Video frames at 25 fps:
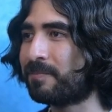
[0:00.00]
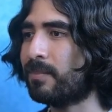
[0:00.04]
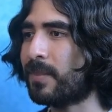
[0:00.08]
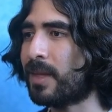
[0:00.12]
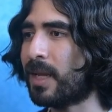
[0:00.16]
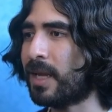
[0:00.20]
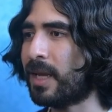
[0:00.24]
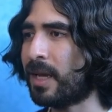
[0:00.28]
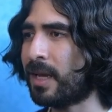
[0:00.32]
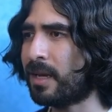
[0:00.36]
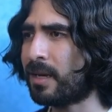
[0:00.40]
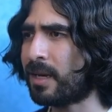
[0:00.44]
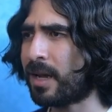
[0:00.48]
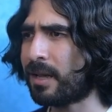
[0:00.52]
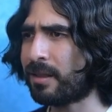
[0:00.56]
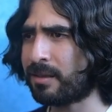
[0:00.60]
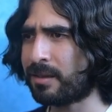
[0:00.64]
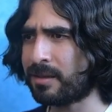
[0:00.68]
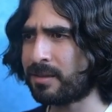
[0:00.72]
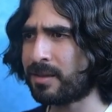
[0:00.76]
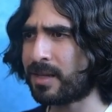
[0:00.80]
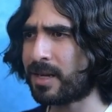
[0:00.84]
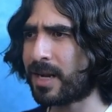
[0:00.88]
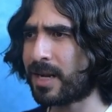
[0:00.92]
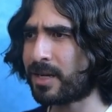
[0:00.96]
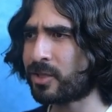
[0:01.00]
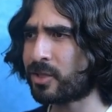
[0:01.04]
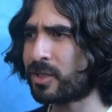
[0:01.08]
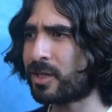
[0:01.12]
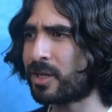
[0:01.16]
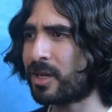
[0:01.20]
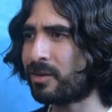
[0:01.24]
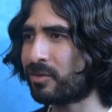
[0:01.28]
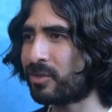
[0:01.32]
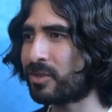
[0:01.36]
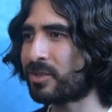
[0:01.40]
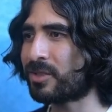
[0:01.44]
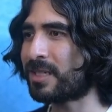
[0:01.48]
And I think that actually
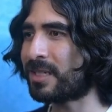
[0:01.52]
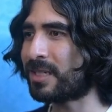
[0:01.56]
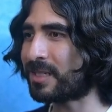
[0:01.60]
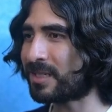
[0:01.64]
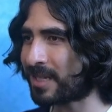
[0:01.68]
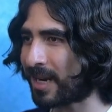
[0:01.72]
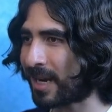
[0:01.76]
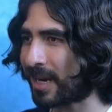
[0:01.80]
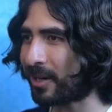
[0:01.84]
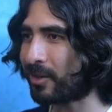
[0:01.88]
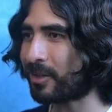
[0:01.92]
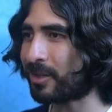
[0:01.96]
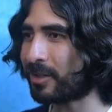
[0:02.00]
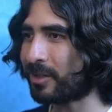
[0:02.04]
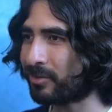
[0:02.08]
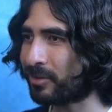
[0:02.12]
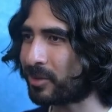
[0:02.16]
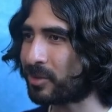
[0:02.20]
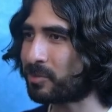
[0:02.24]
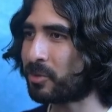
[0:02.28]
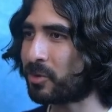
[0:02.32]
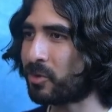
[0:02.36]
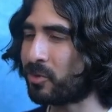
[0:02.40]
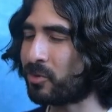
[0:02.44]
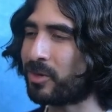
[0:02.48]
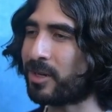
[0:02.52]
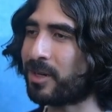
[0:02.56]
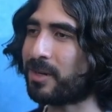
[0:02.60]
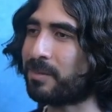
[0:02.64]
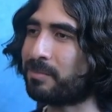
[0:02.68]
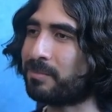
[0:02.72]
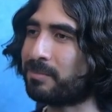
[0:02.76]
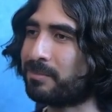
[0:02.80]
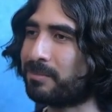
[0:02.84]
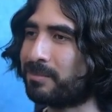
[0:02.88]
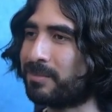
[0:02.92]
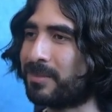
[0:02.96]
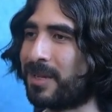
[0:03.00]
covers the entirety of this program.
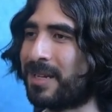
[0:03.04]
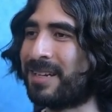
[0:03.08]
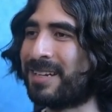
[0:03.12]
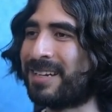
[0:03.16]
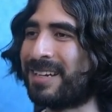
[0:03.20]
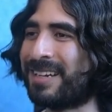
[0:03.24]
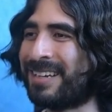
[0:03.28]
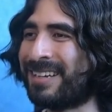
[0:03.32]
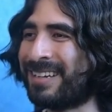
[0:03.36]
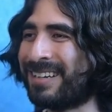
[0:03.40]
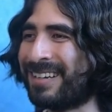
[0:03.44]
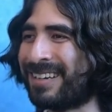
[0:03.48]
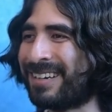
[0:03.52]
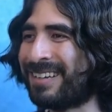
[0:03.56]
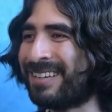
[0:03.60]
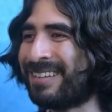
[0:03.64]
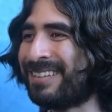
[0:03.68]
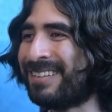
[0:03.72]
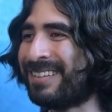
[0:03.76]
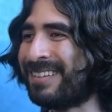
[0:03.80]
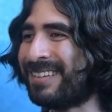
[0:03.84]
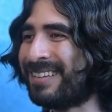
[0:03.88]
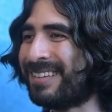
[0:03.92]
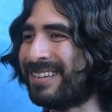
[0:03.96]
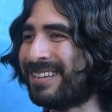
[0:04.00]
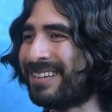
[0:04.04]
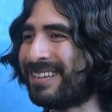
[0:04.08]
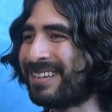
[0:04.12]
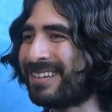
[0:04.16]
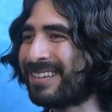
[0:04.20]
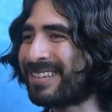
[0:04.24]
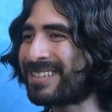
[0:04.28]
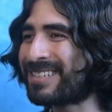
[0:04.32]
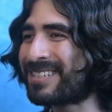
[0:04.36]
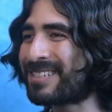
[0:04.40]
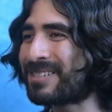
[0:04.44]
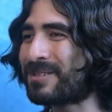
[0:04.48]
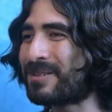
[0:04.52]

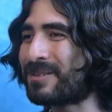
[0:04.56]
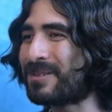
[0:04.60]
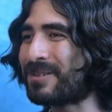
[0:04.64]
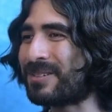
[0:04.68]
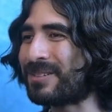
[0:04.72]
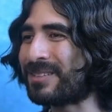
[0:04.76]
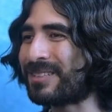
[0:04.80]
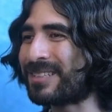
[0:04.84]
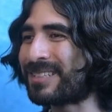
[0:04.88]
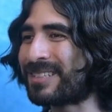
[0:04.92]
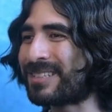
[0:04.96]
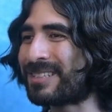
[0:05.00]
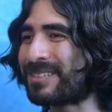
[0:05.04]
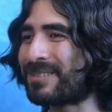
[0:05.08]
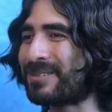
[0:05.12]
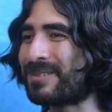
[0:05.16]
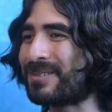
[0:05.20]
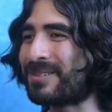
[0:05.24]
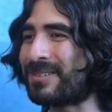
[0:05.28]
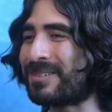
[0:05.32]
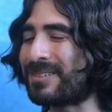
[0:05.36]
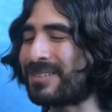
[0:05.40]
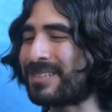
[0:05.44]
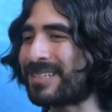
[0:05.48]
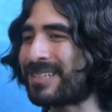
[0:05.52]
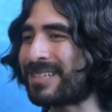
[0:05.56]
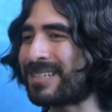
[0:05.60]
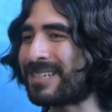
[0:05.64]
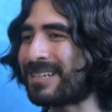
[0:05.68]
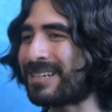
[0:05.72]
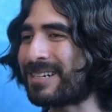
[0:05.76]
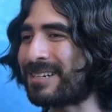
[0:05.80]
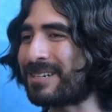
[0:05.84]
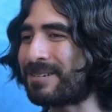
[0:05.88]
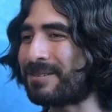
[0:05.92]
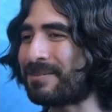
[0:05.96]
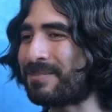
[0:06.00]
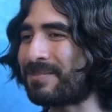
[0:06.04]
This is cool. This is cool.
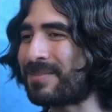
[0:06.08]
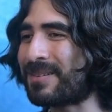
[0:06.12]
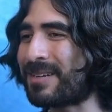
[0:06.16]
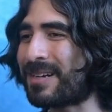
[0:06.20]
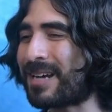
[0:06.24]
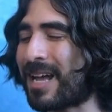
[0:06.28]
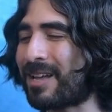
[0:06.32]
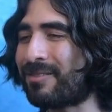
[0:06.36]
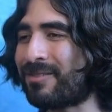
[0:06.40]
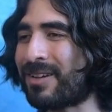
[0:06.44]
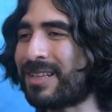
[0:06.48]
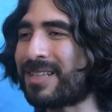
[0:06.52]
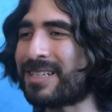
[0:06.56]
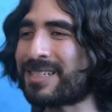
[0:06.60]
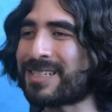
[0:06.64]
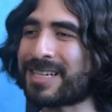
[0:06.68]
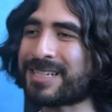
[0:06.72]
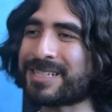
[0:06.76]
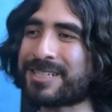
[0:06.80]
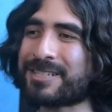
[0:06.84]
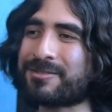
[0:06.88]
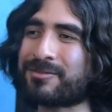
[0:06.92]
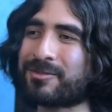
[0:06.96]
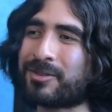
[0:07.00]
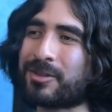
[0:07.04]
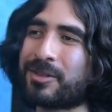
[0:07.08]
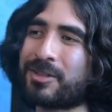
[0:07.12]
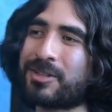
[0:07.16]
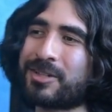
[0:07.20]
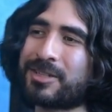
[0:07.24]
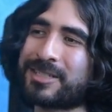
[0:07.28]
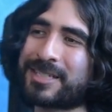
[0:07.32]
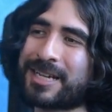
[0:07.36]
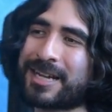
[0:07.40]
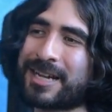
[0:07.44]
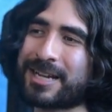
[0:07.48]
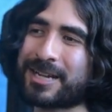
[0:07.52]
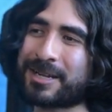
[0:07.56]
I've had this idea for a long
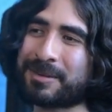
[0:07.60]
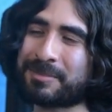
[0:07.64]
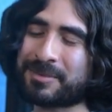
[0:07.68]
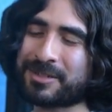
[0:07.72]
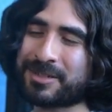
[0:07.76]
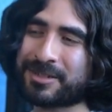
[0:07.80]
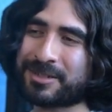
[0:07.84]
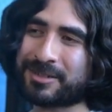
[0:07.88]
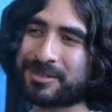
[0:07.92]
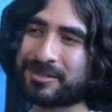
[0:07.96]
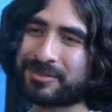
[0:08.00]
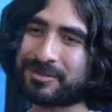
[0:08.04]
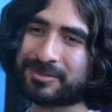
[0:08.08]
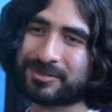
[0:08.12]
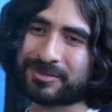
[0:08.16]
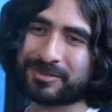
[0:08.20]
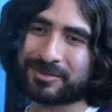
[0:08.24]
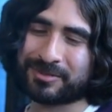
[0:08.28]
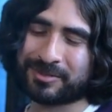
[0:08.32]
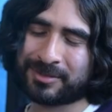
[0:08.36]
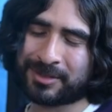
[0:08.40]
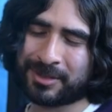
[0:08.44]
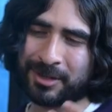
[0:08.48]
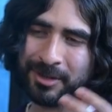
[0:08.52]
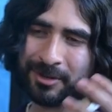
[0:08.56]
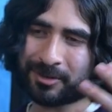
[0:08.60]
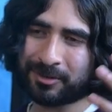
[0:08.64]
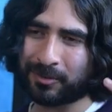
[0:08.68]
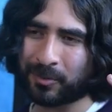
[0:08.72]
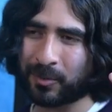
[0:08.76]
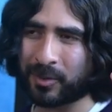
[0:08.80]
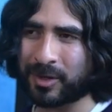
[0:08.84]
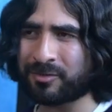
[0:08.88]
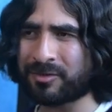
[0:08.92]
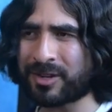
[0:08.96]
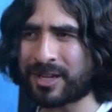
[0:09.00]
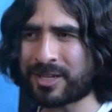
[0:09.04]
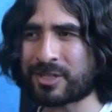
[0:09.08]
time of,
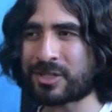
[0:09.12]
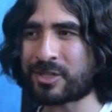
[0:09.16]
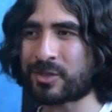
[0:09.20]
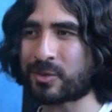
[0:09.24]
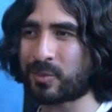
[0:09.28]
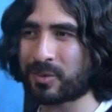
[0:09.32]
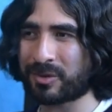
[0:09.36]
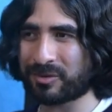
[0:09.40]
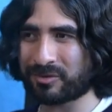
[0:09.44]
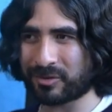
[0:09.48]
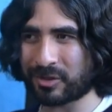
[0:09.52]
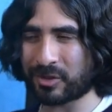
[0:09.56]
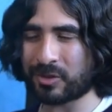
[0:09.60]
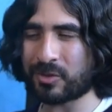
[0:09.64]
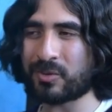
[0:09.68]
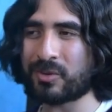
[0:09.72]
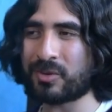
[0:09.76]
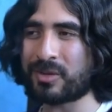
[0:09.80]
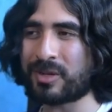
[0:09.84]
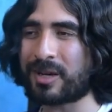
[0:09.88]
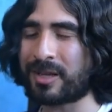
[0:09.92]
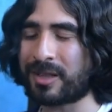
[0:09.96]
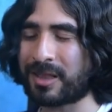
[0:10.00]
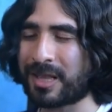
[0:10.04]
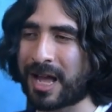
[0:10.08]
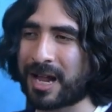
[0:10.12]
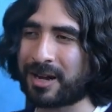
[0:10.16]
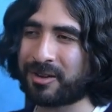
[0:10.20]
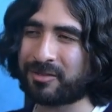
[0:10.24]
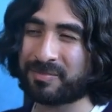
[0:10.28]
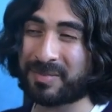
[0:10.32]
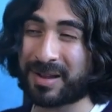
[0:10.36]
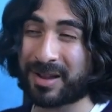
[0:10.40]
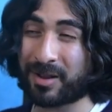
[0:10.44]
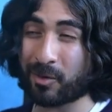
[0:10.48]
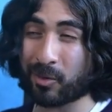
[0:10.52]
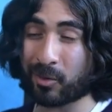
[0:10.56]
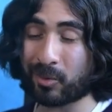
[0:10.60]
what if I just reviewed a lot of
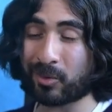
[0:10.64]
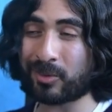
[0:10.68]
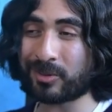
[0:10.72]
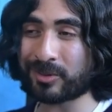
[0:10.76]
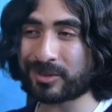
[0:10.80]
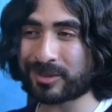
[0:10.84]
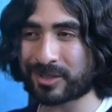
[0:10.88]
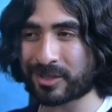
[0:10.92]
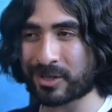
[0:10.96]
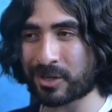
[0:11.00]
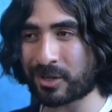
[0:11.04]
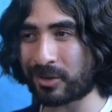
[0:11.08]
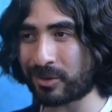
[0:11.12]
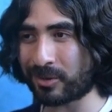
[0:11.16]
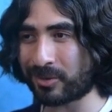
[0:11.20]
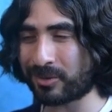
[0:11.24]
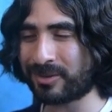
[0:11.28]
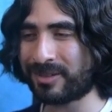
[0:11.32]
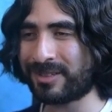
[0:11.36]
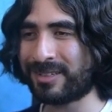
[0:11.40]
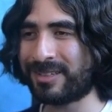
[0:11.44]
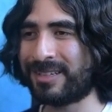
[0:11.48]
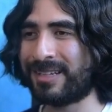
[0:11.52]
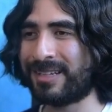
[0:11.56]
my old code